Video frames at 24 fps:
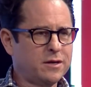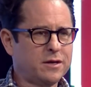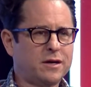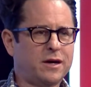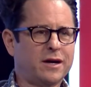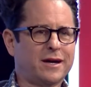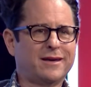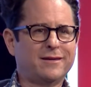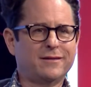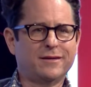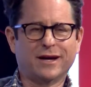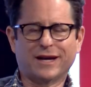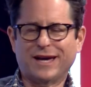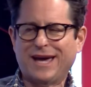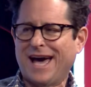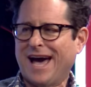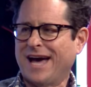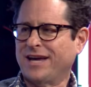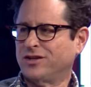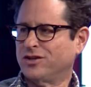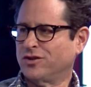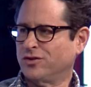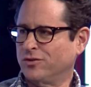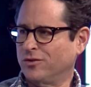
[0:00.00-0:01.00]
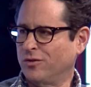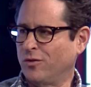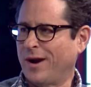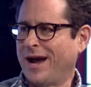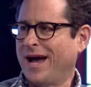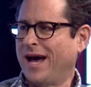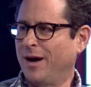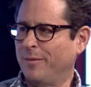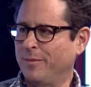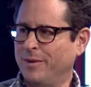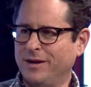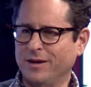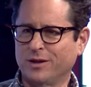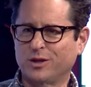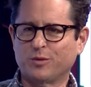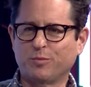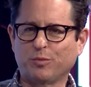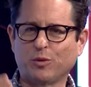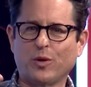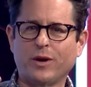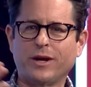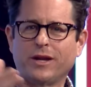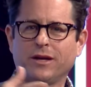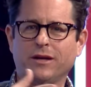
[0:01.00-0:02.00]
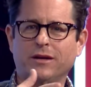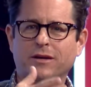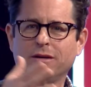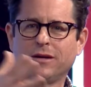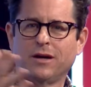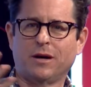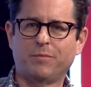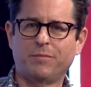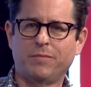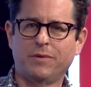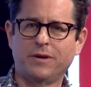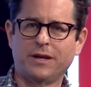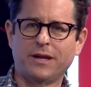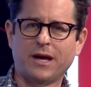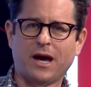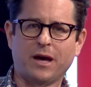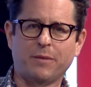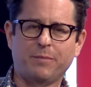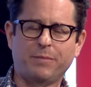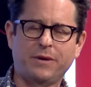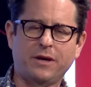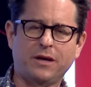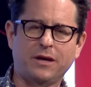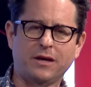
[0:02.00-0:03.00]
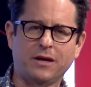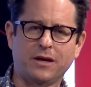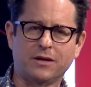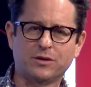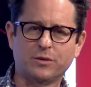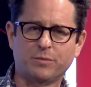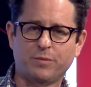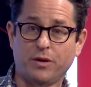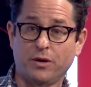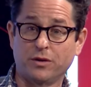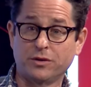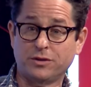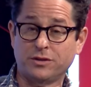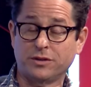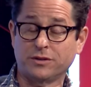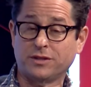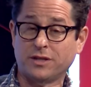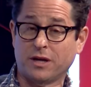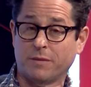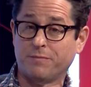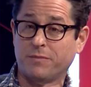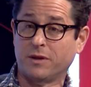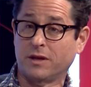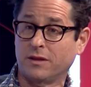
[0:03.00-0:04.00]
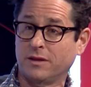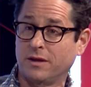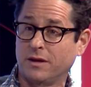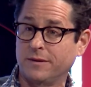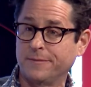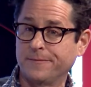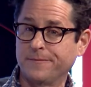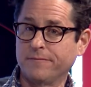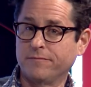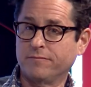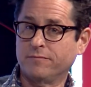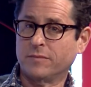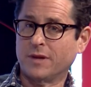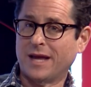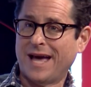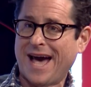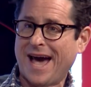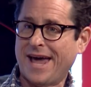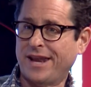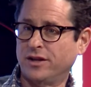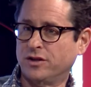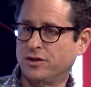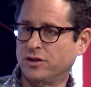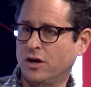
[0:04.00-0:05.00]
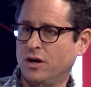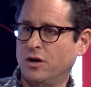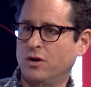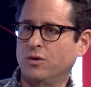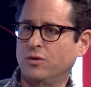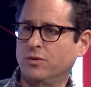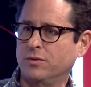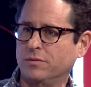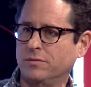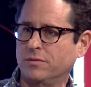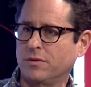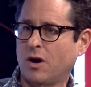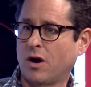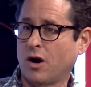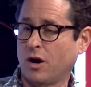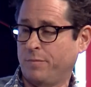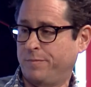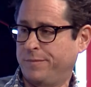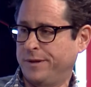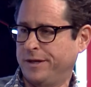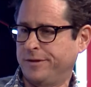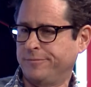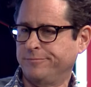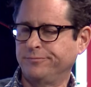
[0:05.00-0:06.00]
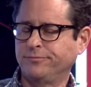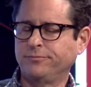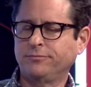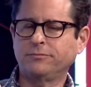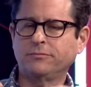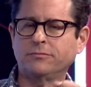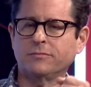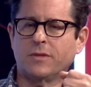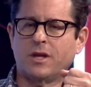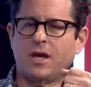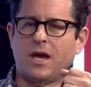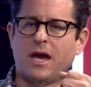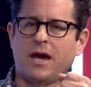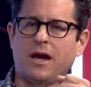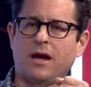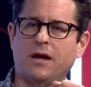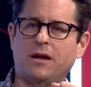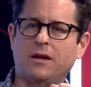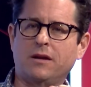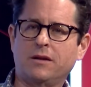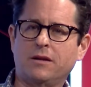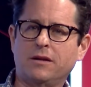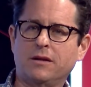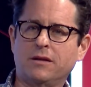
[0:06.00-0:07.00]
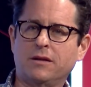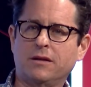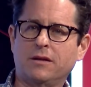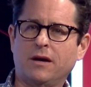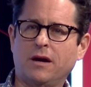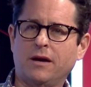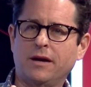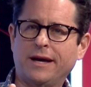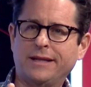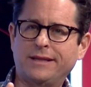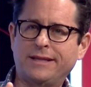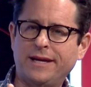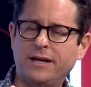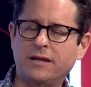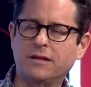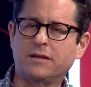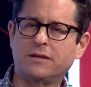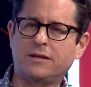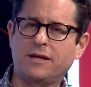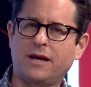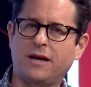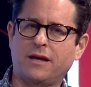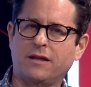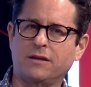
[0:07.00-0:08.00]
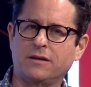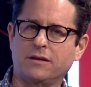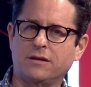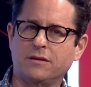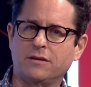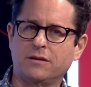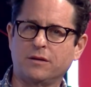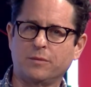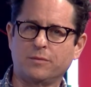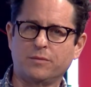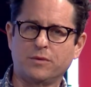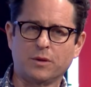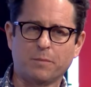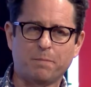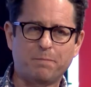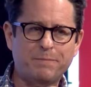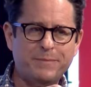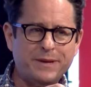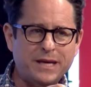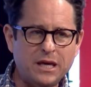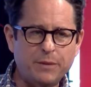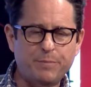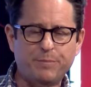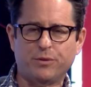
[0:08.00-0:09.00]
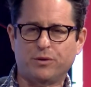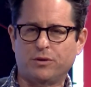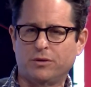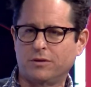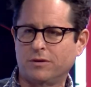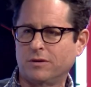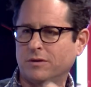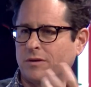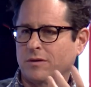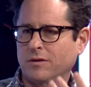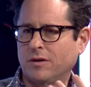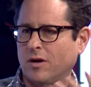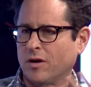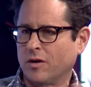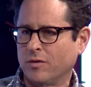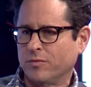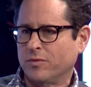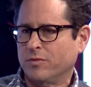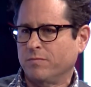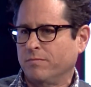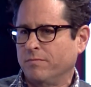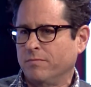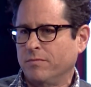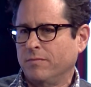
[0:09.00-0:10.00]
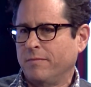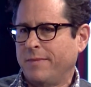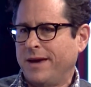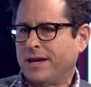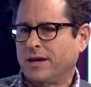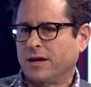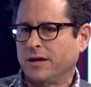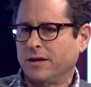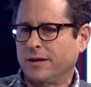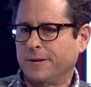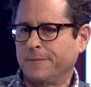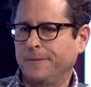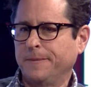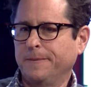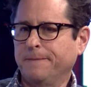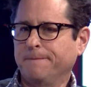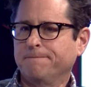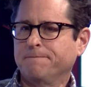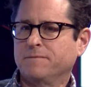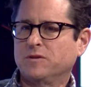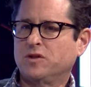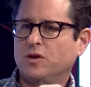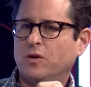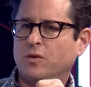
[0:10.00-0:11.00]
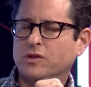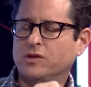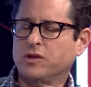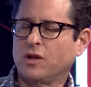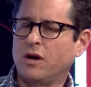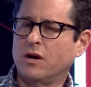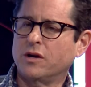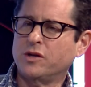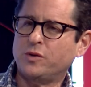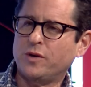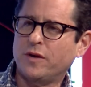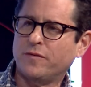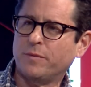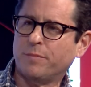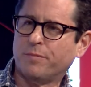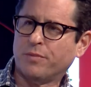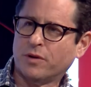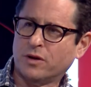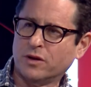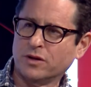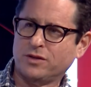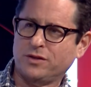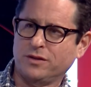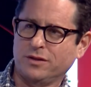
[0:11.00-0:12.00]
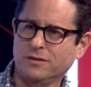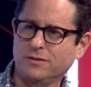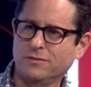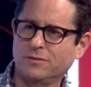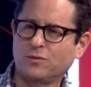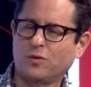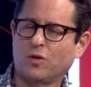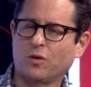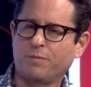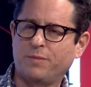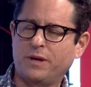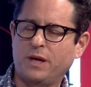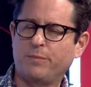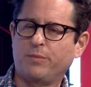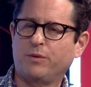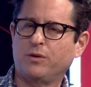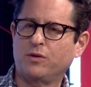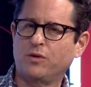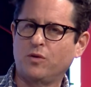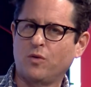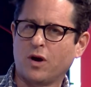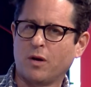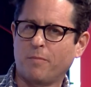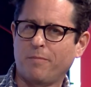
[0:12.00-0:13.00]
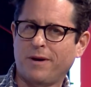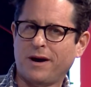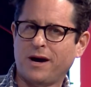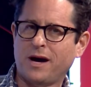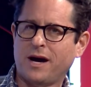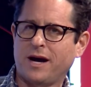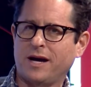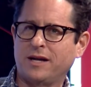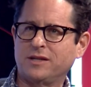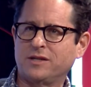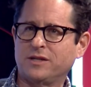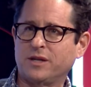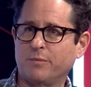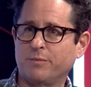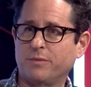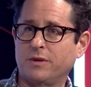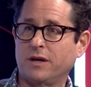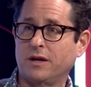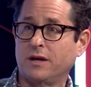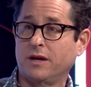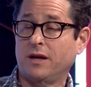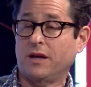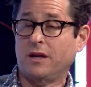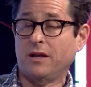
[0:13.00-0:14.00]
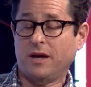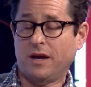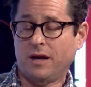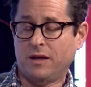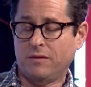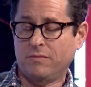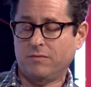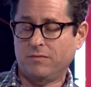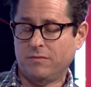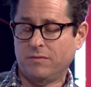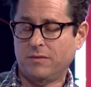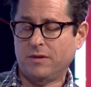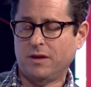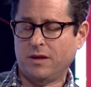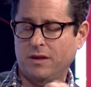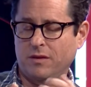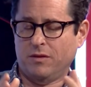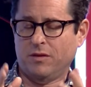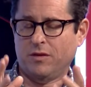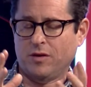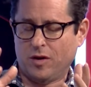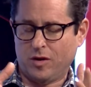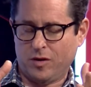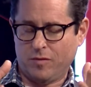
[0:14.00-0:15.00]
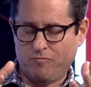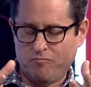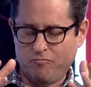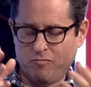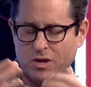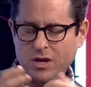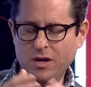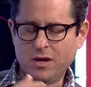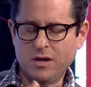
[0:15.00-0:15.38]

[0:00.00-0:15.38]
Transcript: a, a cash grab and exploiting a, an IP as opposed to something that had its own heartbeat. And at the end of the day, the, the, the people are making it. So as long as you have a person or people who are behind something and, and they're